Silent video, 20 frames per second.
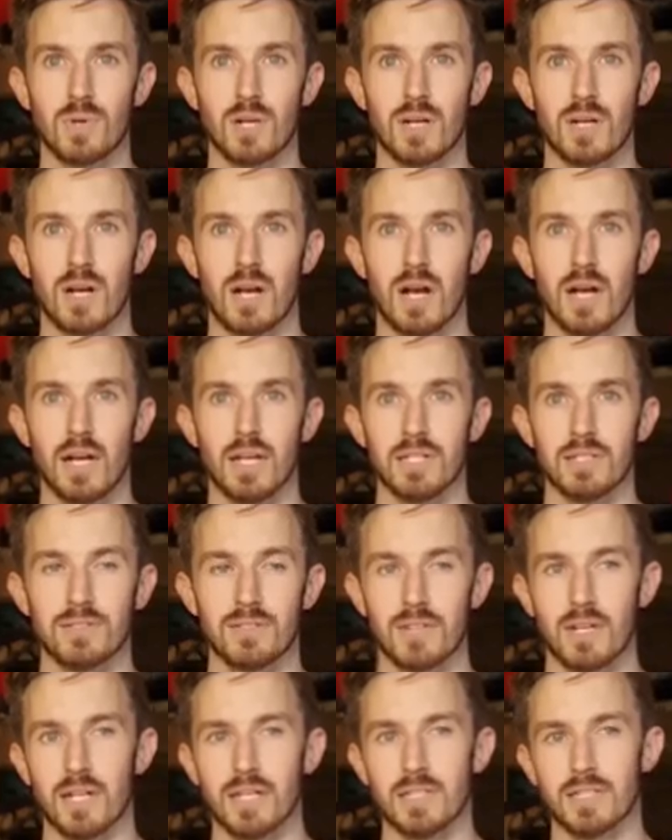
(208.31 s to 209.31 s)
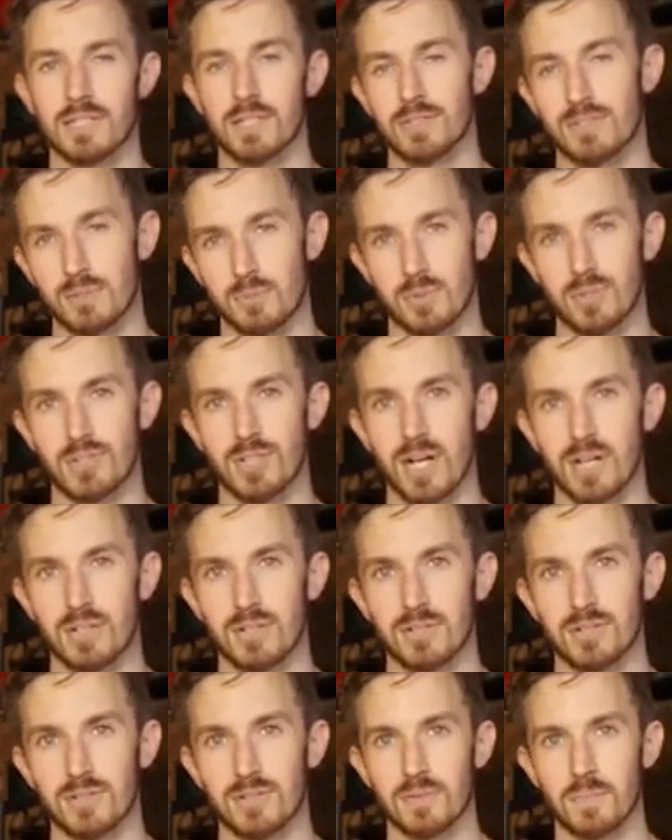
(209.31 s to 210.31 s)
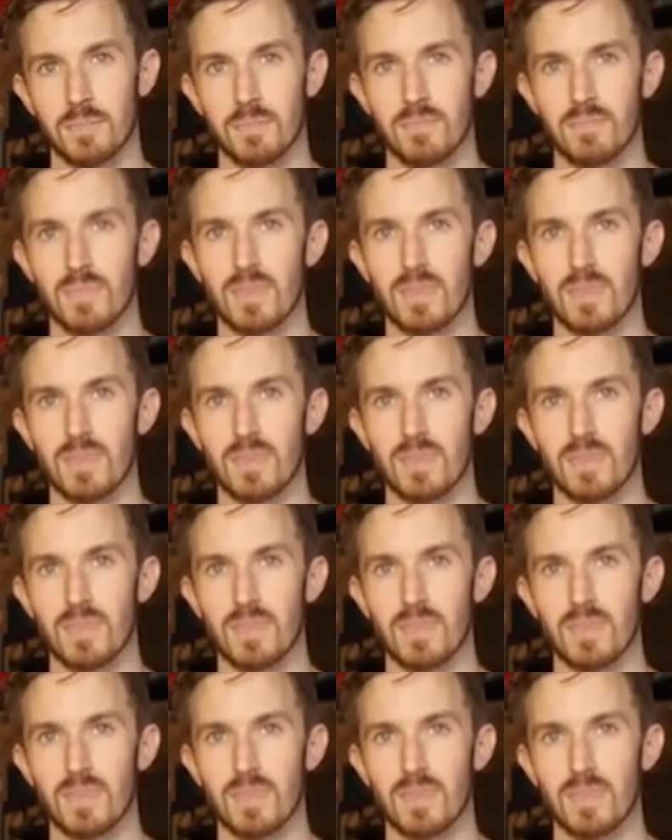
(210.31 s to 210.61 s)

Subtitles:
is where I designed digital projectors.